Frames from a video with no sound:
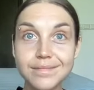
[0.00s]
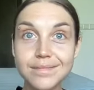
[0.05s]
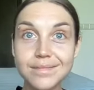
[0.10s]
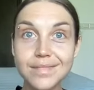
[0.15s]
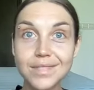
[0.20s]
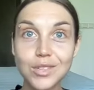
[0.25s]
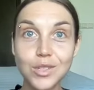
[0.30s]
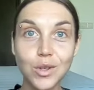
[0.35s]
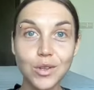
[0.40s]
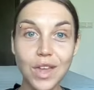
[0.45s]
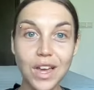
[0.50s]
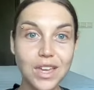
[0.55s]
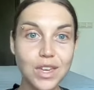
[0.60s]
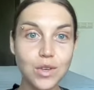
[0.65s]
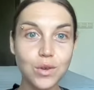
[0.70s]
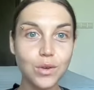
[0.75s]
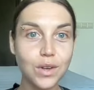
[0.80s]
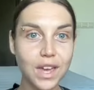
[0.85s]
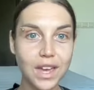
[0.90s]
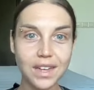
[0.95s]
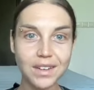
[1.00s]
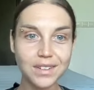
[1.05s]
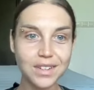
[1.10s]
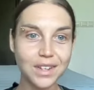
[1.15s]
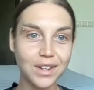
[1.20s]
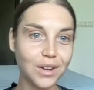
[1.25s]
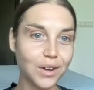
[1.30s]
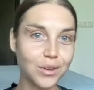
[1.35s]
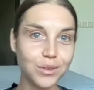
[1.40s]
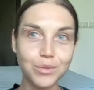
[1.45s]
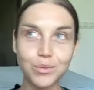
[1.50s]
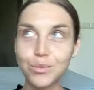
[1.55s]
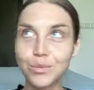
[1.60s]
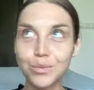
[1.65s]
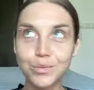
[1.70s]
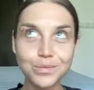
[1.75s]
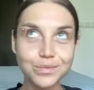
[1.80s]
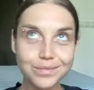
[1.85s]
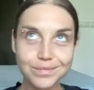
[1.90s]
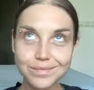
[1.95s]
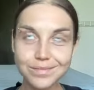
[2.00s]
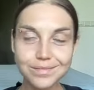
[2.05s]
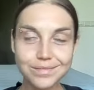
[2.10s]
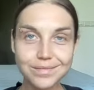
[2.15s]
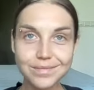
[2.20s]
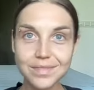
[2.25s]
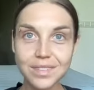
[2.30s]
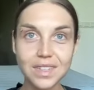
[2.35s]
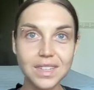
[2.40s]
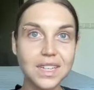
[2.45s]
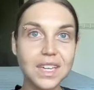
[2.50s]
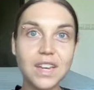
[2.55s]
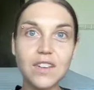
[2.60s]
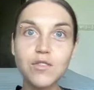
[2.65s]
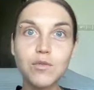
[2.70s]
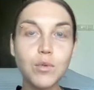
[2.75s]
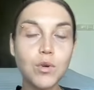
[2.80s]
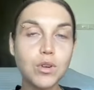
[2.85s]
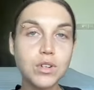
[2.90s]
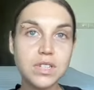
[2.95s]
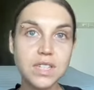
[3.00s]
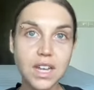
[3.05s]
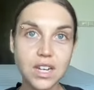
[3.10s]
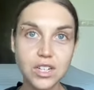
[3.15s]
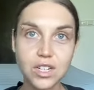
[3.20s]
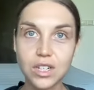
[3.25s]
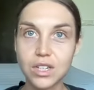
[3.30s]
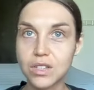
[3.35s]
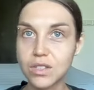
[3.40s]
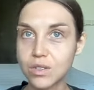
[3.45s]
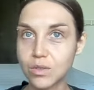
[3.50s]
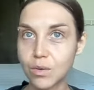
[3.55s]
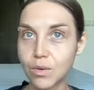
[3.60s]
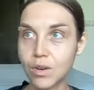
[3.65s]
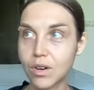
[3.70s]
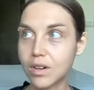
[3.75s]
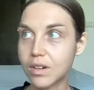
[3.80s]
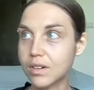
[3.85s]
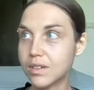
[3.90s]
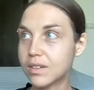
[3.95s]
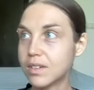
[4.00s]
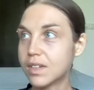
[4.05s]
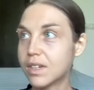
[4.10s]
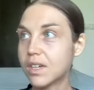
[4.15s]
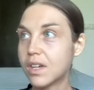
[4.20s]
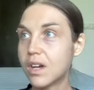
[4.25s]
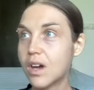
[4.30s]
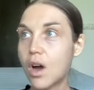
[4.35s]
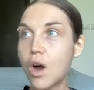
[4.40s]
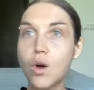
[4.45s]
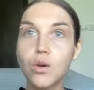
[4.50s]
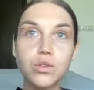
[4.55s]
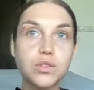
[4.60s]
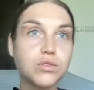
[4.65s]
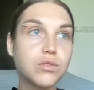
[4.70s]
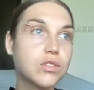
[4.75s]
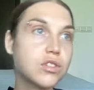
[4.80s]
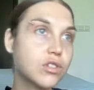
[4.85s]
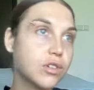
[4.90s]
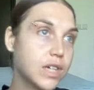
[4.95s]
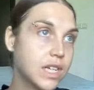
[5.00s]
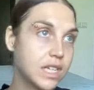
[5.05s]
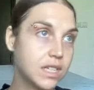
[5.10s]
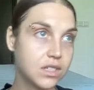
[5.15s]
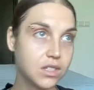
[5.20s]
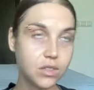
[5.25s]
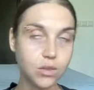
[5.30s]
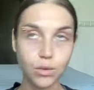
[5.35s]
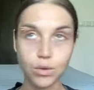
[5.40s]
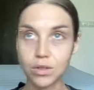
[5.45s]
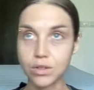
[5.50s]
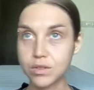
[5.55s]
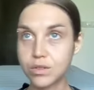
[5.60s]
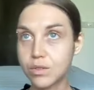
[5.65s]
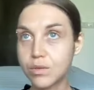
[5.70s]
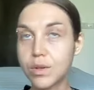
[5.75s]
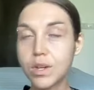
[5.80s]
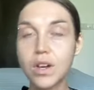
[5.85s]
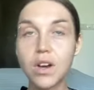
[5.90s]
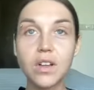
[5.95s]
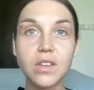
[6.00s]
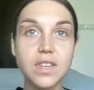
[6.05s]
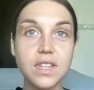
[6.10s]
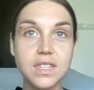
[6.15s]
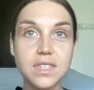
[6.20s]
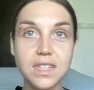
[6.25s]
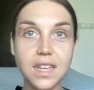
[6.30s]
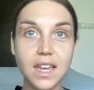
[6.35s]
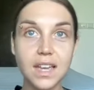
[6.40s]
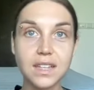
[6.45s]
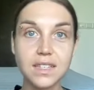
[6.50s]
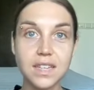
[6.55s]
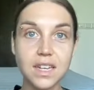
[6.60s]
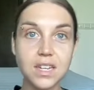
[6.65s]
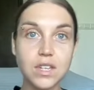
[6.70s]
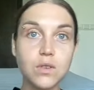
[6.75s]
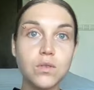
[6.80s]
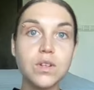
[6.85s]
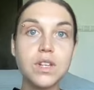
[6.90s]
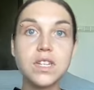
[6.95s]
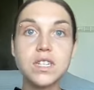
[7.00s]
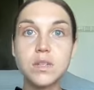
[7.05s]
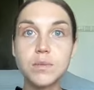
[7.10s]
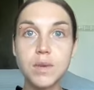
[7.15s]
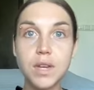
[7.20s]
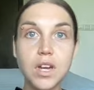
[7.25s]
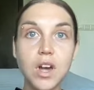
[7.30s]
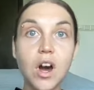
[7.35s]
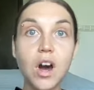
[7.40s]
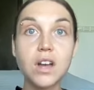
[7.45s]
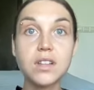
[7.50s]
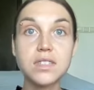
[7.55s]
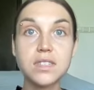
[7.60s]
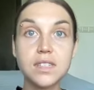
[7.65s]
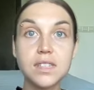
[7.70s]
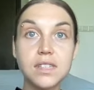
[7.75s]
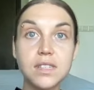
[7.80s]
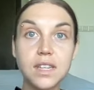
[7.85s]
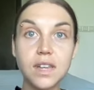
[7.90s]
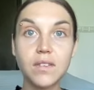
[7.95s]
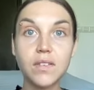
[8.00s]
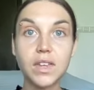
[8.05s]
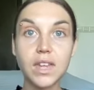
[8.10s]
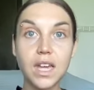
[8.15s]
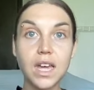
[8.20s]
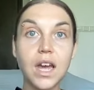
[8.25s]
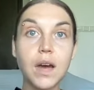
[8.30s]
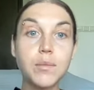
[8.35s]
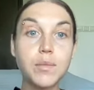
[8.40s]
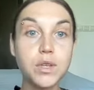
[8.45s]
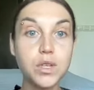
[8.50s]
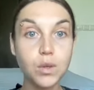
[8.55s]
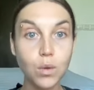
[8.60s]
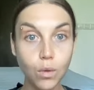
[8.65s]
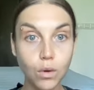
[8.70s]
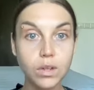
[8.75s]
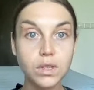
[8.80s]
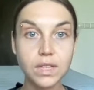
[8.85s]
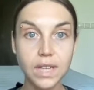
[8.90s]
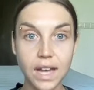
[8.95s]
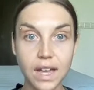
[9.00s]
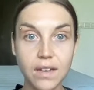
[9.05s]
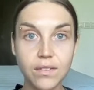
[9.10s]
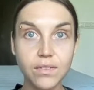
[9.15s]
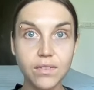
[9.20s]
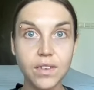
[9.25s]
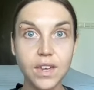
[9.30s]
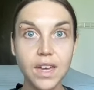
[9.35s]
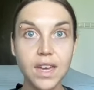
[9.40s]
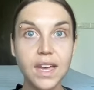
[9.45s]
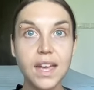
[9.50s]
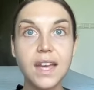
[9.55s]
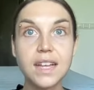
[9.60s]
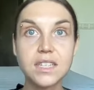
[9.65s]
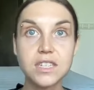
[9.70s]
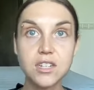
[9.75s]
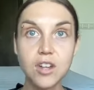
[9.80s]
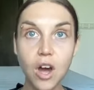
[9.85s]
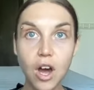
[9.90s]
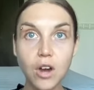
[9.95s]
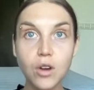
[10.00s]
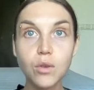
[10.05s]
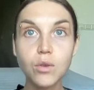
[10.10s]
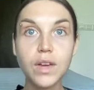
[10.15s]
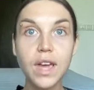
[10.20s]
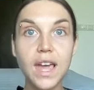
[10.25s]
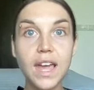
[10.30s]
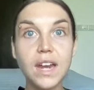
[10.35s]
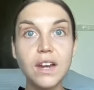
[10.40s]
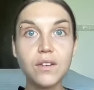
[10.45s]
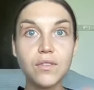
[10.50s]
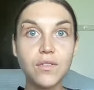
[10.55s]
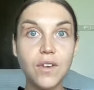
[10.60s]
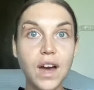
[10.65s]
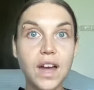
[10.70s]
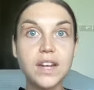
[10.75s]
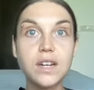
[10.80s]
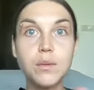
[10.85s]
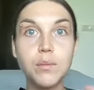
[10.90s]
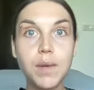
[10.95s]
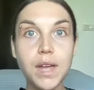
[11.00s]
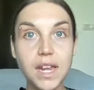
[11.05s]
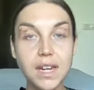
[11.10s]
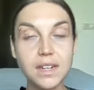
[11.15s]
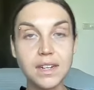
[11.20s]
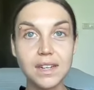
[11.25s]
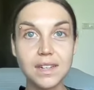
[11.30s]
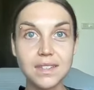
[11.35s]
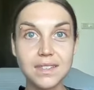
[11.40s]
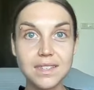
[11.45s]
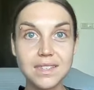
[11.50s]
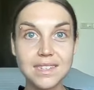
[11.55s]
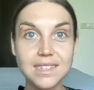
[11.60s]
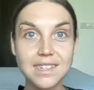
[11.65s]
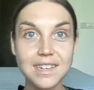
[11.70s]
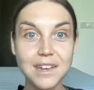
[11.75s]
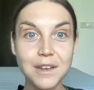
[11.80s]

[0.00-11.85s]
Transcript: so that you can, you know, give more sessions or host retreats or doing all these things and you need to be constantly leveling up your life. It's not okay to find a maintenance